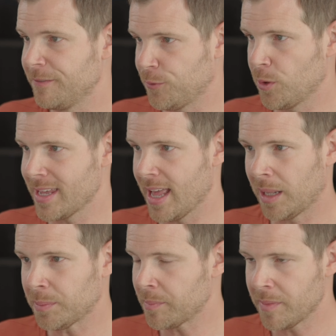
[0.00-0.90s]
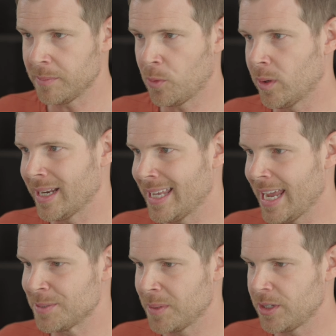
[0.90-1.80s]
for the album, the more
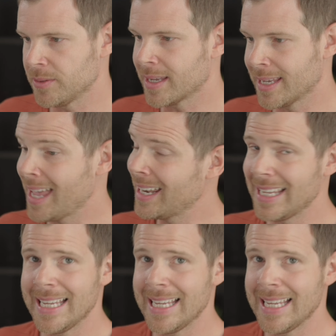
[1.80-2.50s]
engagement you can get.